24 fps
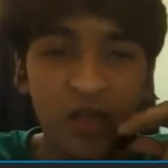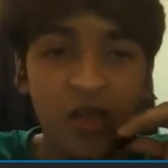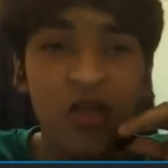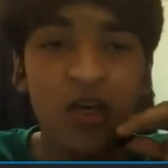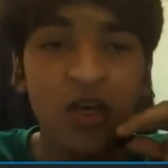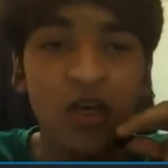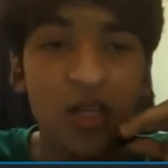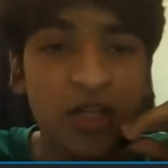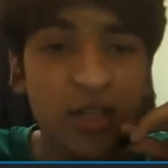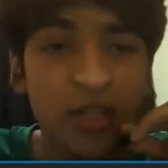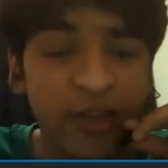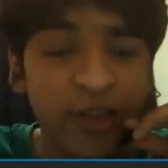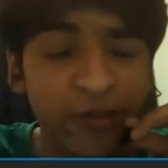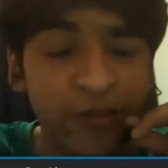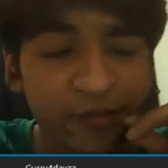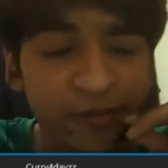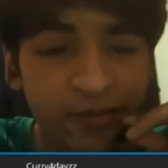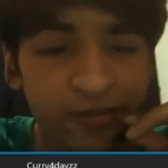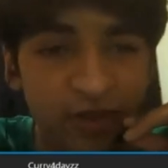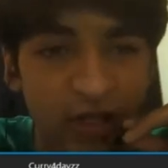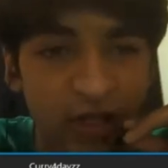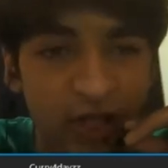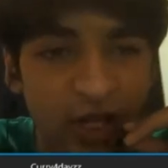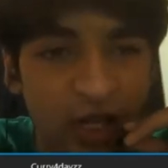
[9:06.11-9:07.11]
a loop.
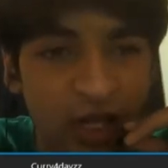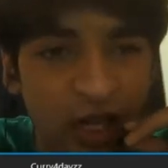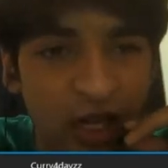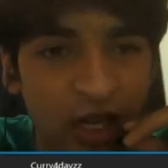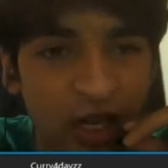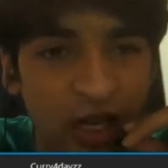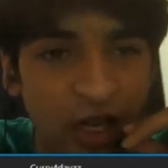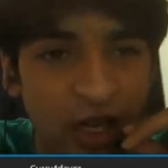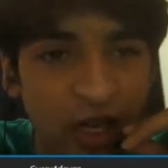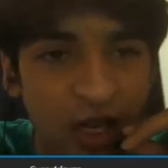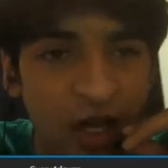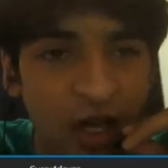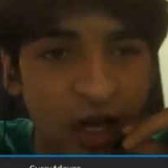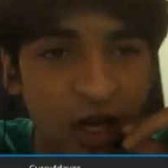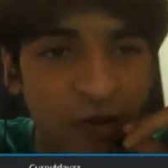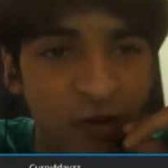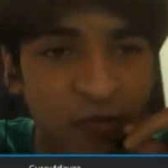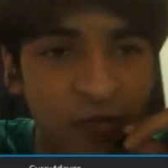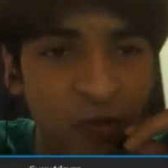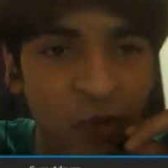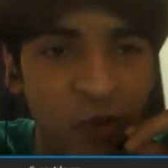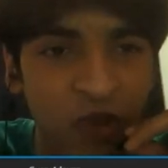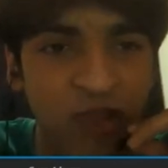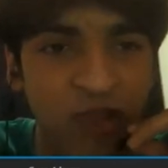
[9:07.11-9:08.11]
Yep.
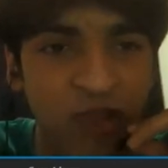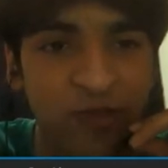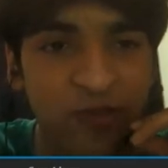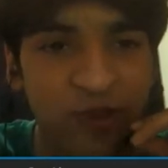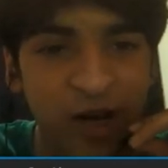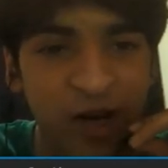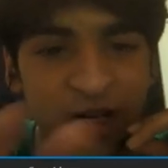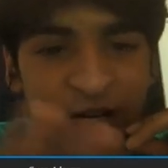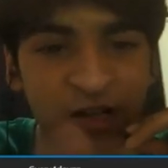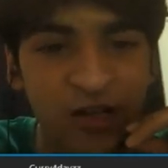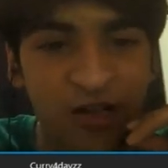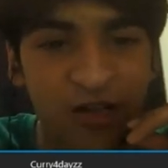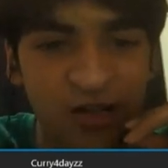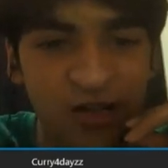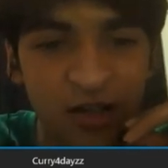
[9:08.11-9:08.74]
Actually,